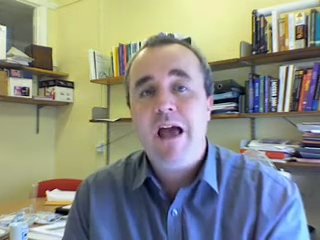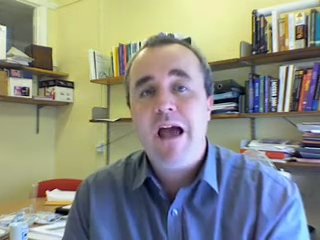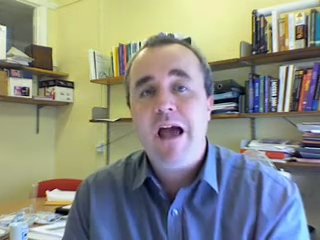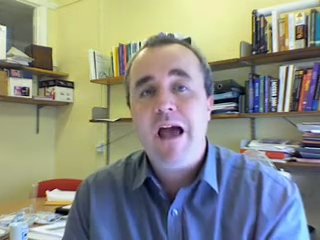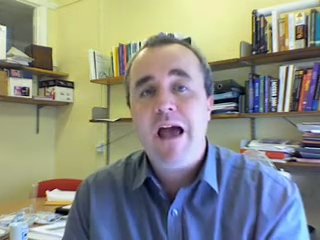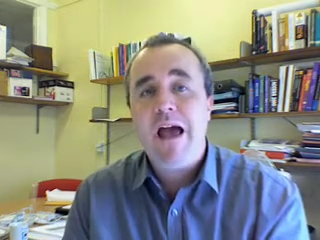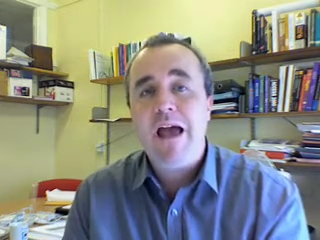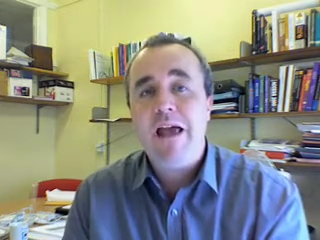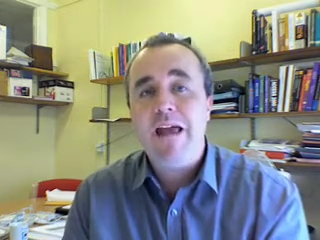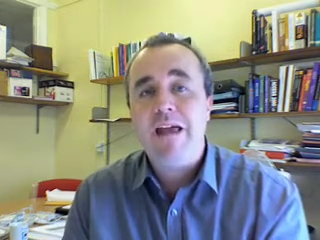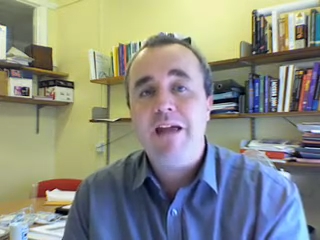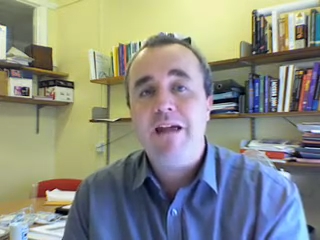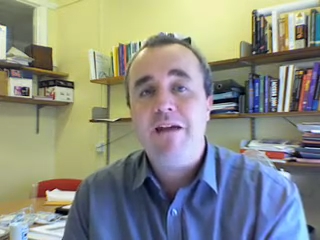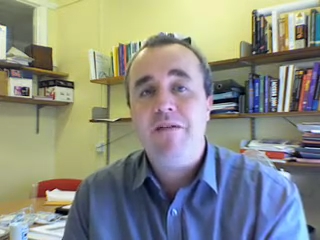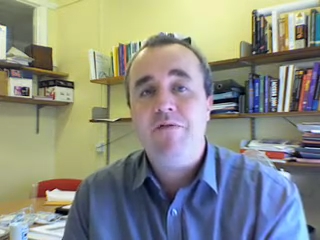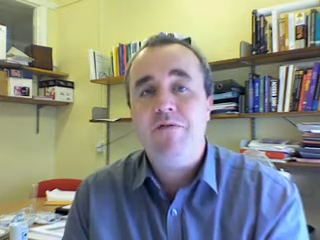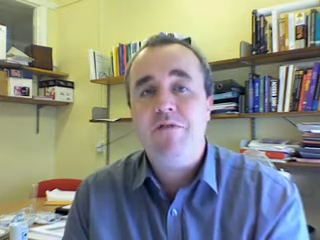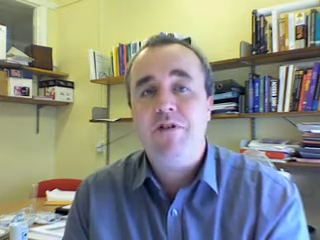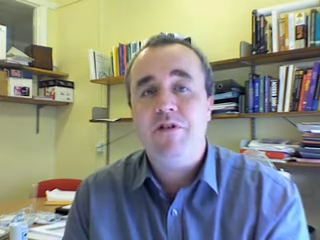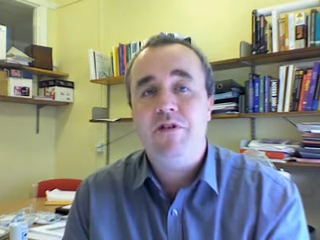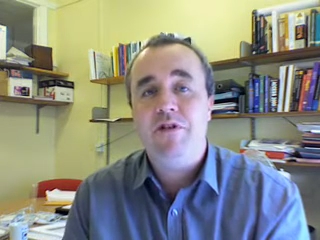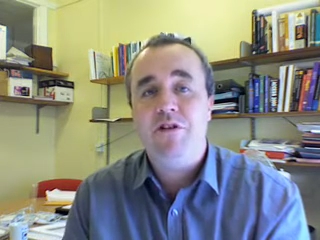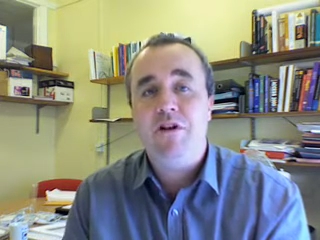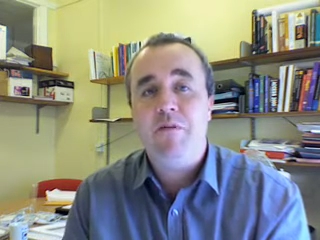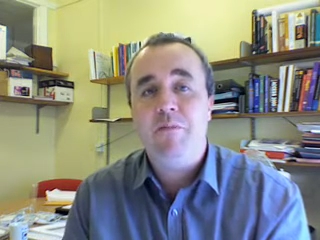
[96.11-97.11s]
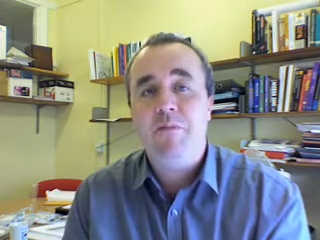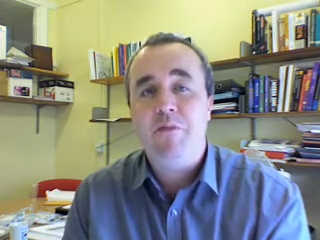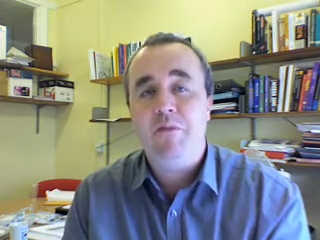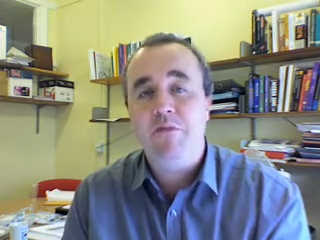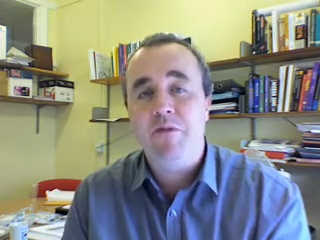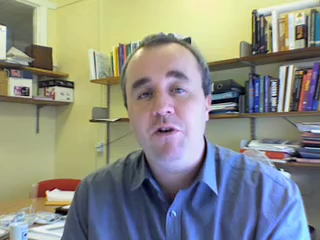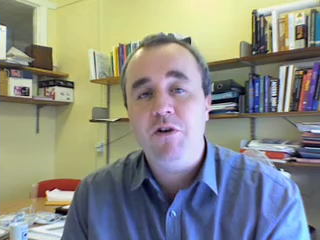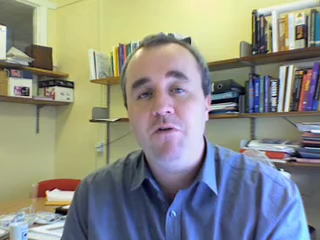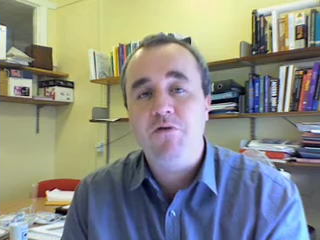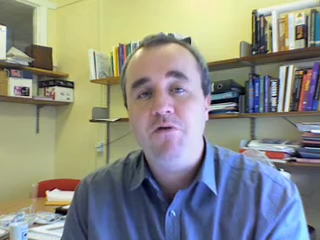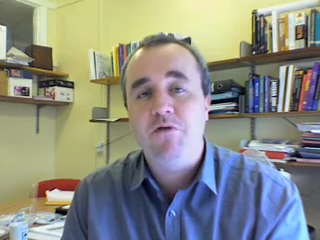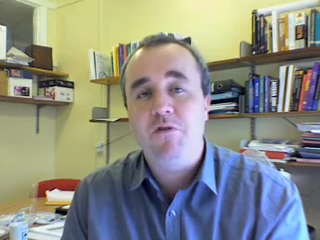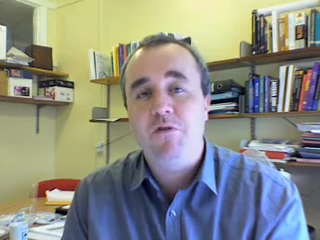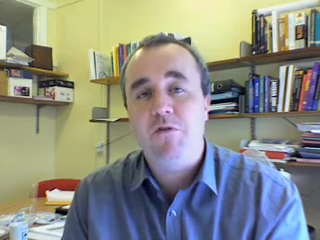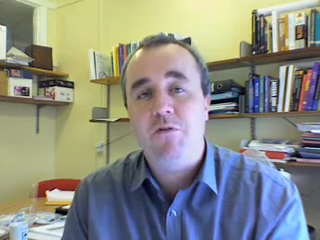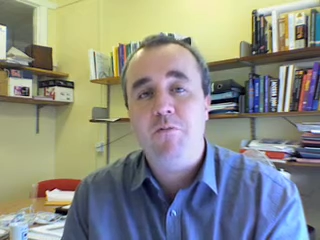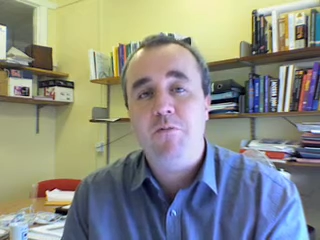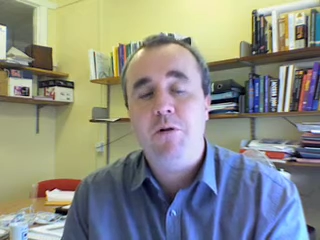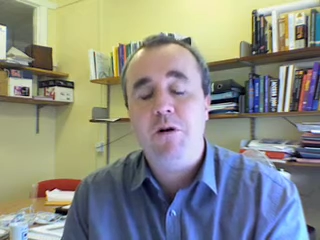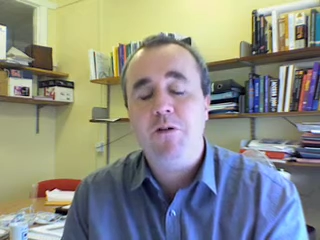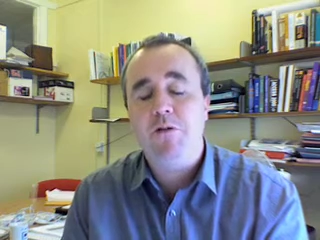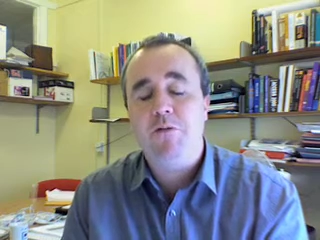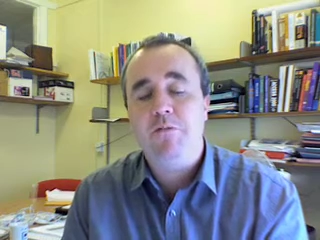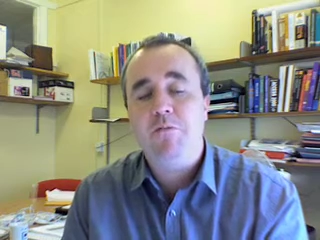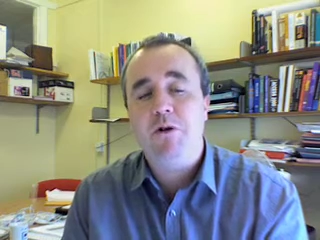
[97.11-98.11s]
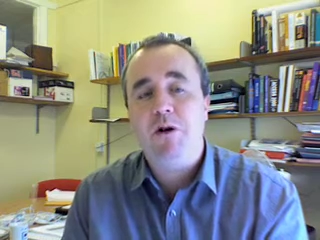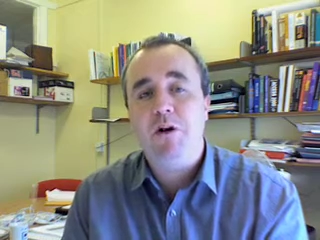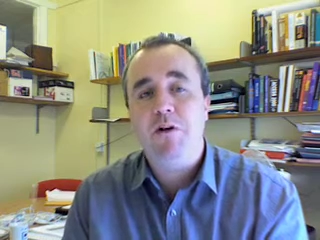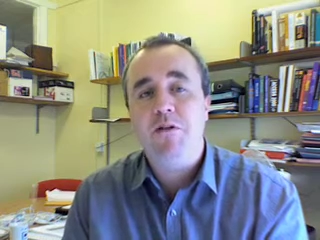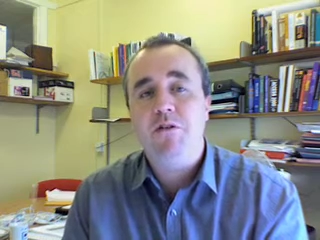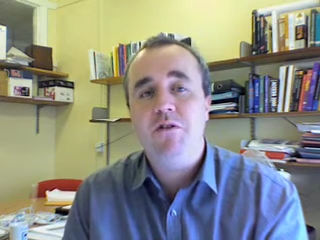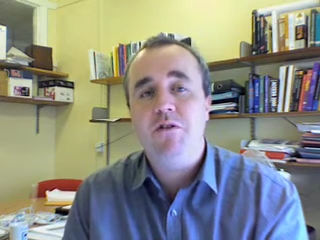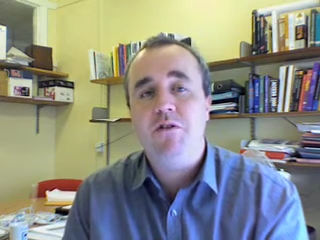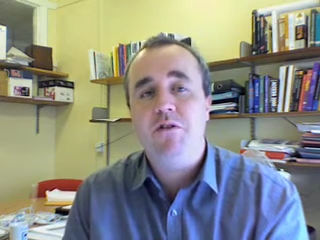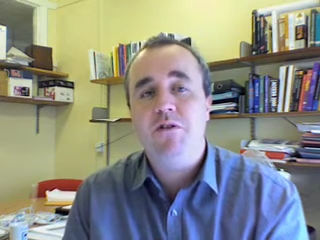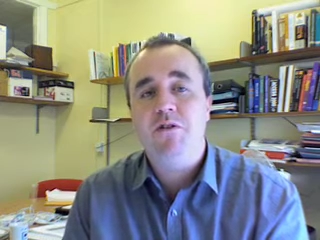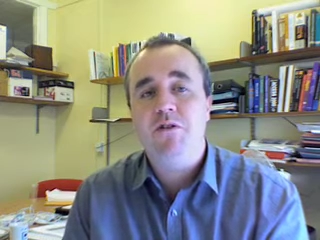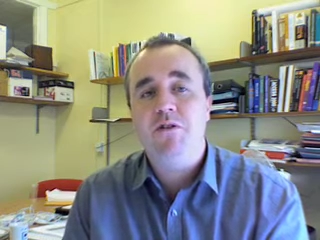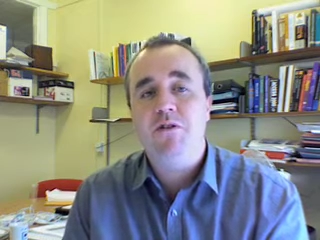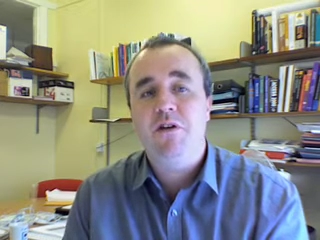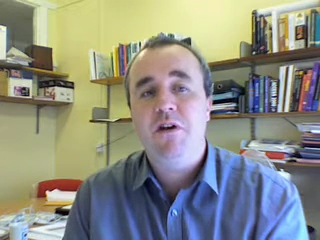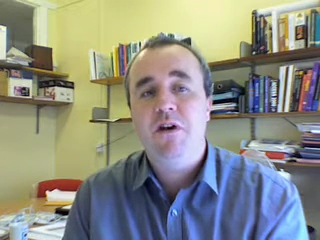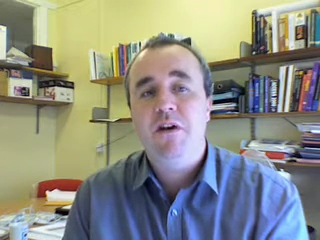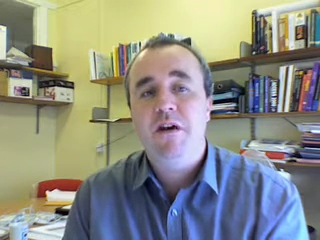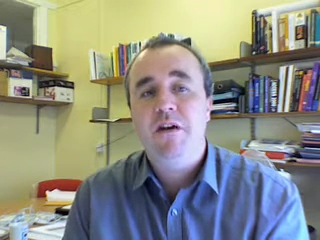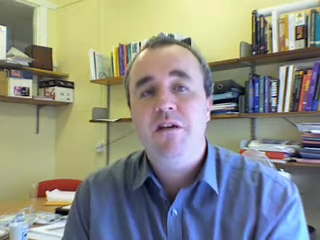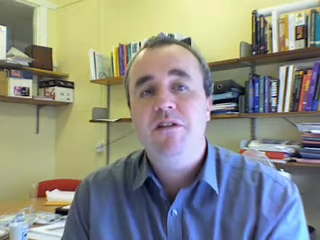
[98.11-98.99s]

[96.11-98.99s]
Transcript: A gives us the number of neutrons plus protons.